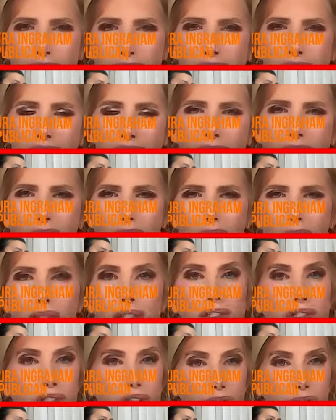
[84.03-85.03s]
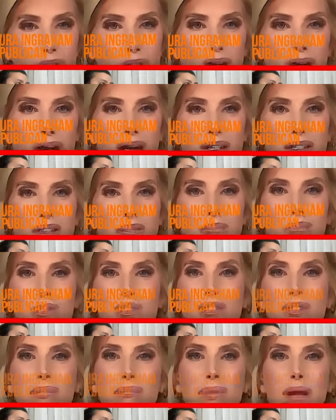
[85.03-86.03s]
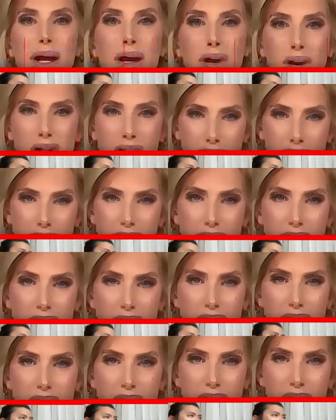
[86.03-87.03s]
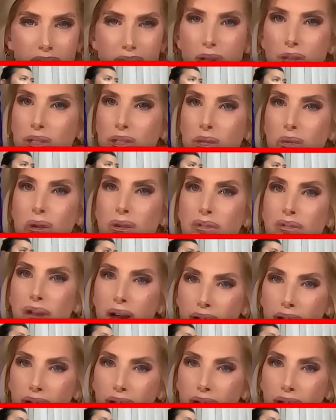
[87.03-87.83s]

the first in cable to showcase Muslim parents. Those